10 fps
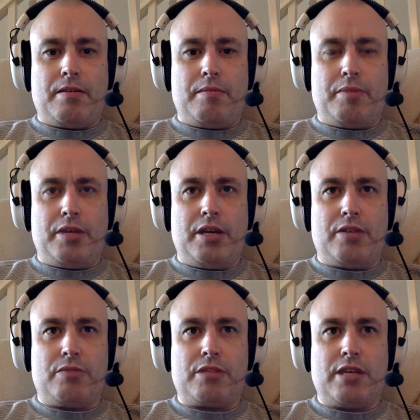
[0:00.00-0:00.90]
but yeah, there
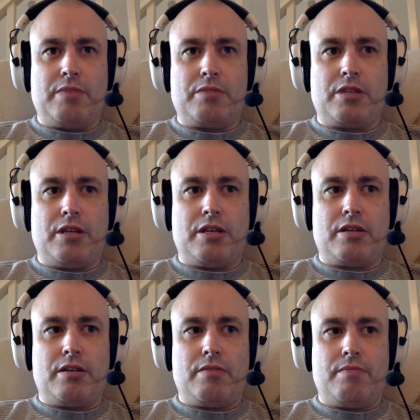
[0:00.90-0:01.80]
was games like
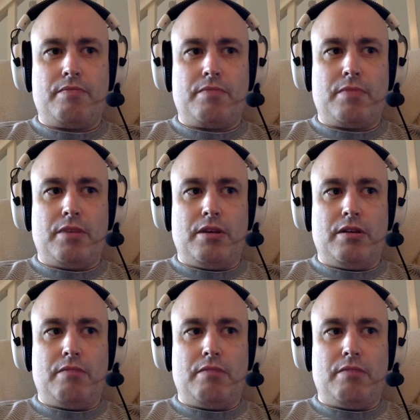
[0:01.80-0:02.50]
uh,